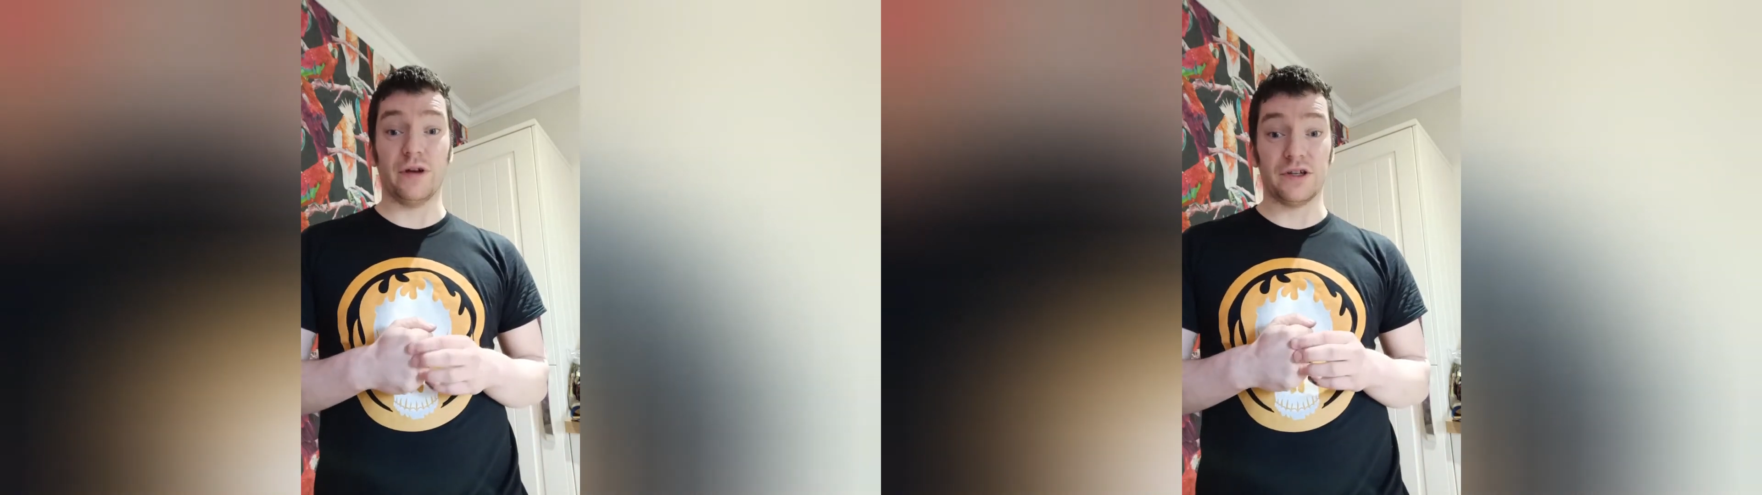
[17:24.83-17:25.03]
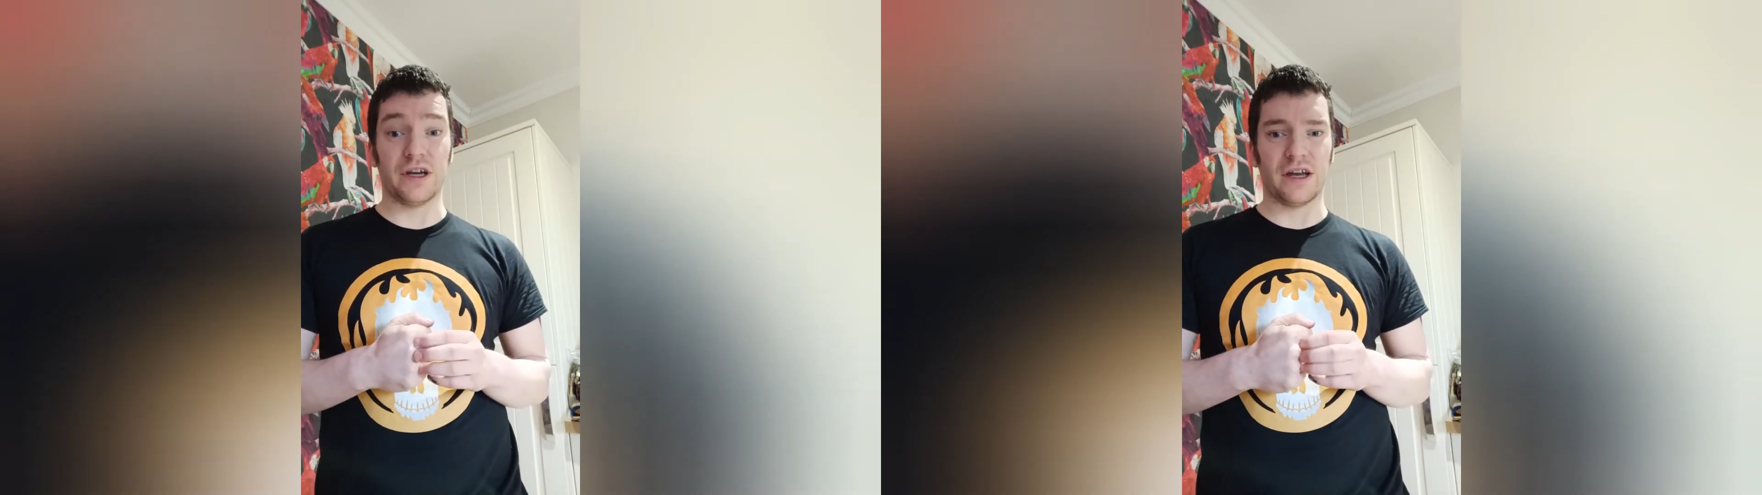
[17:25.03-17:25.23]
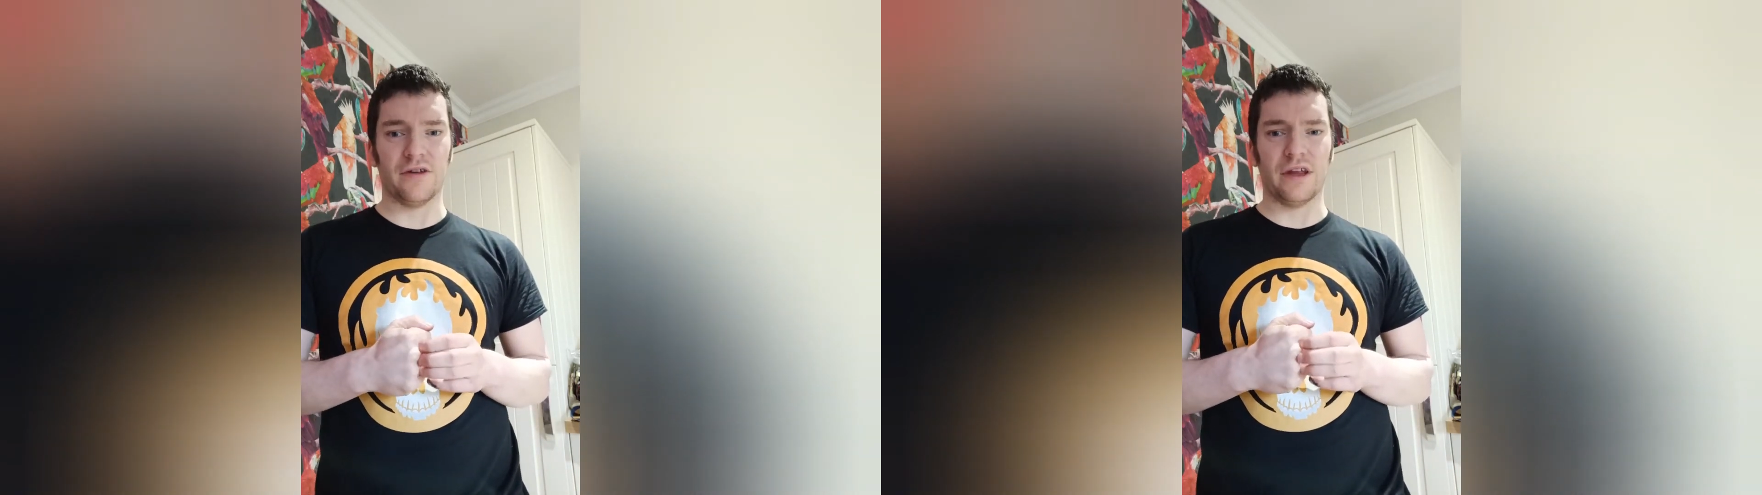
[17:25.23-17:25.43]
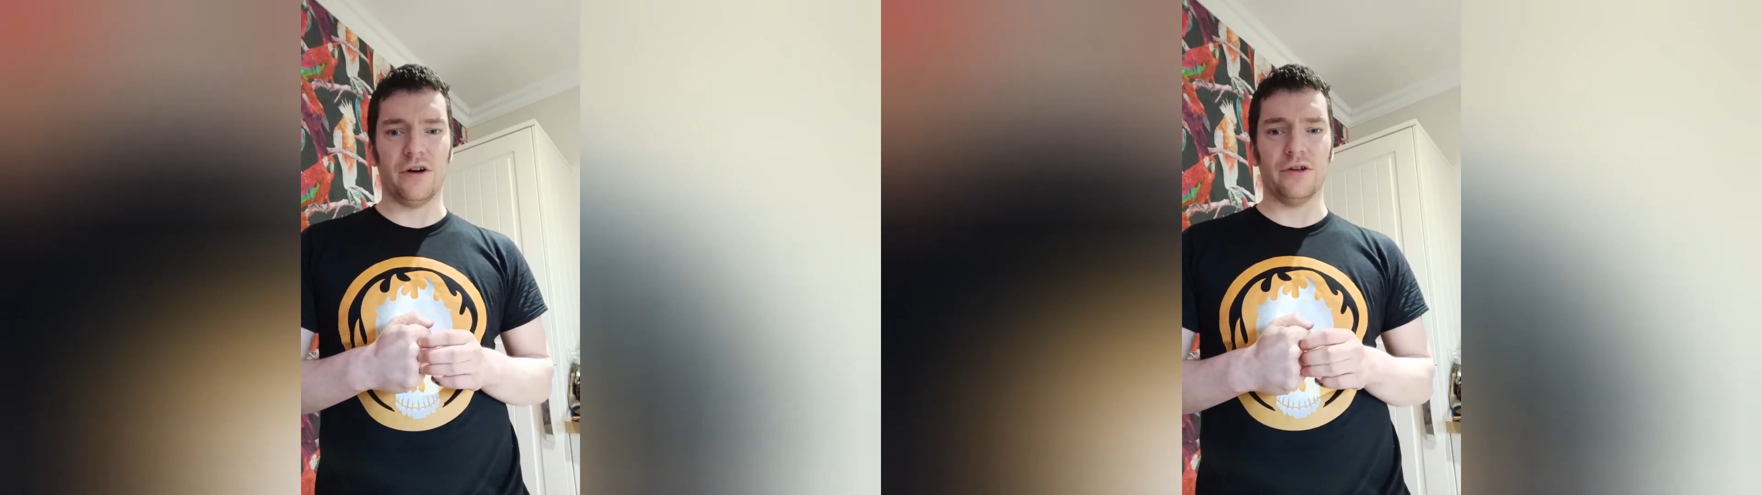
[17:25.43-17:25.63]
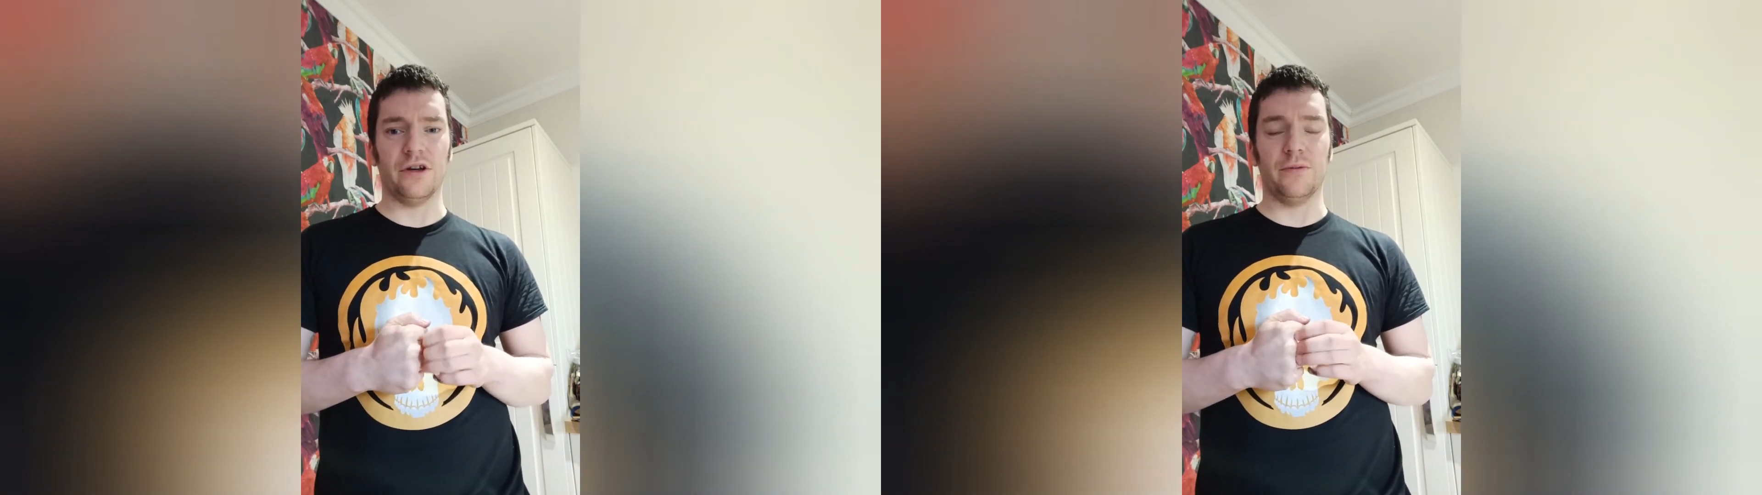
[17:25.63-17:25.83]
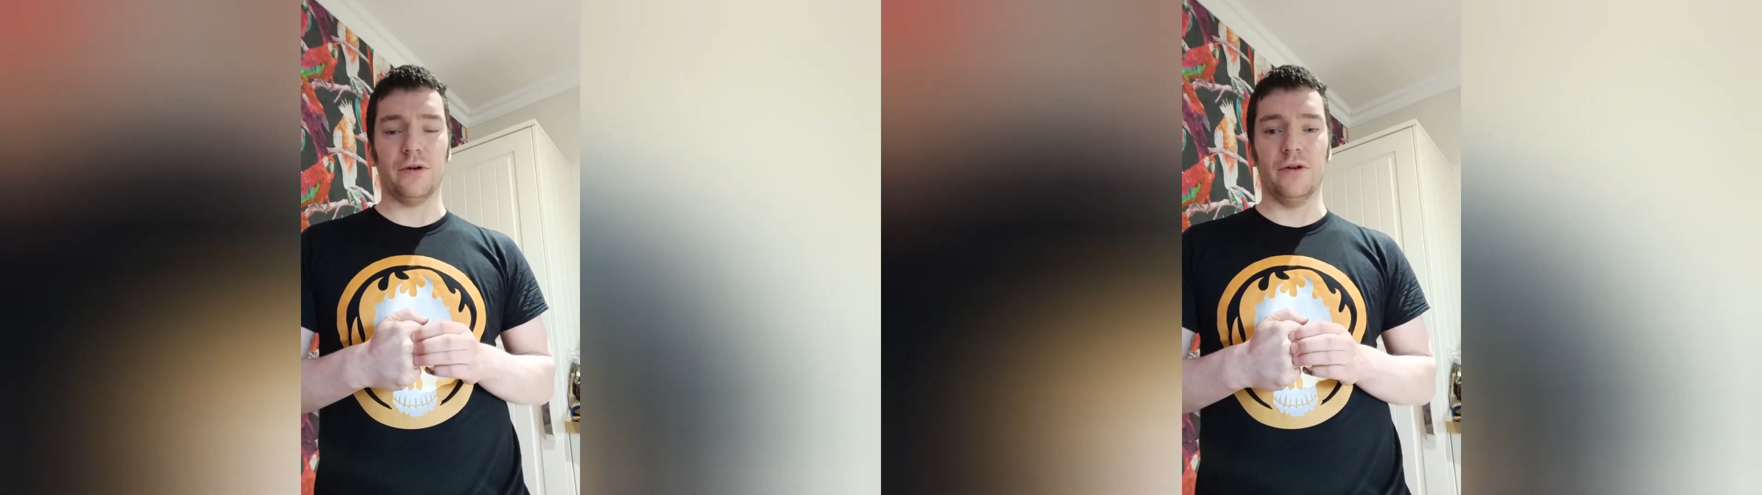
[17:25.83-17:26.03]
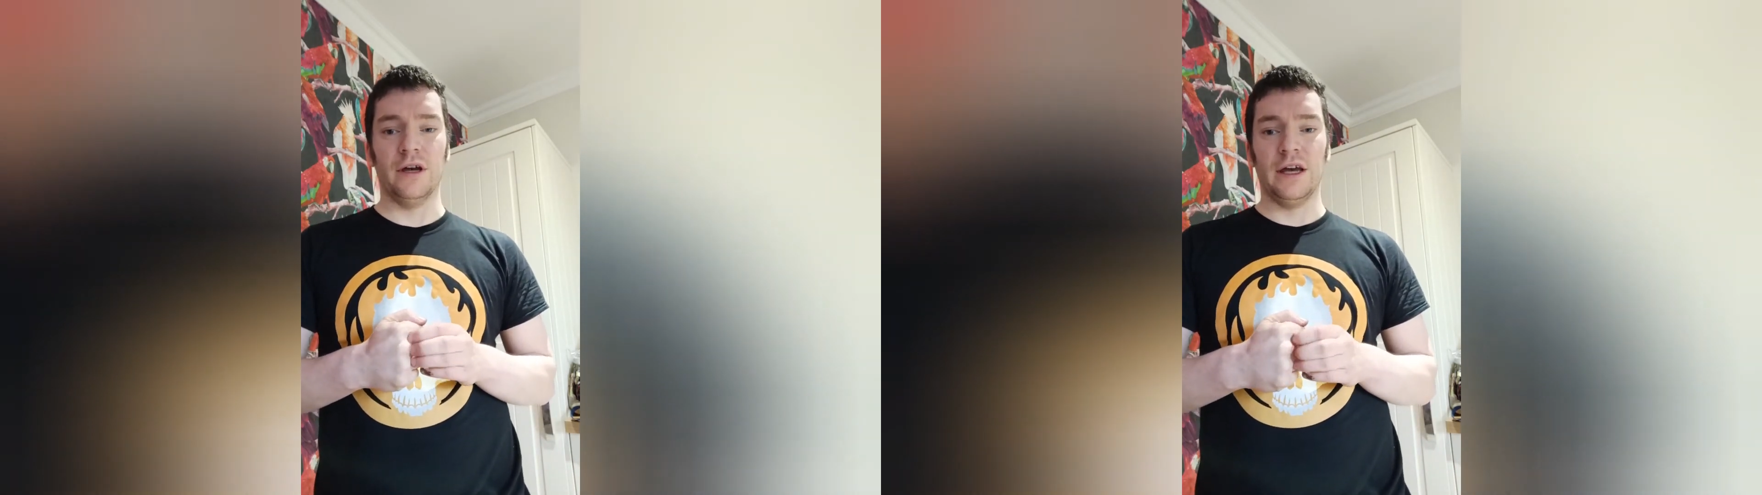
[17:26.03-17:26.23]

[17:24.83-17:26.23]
check out that audio output.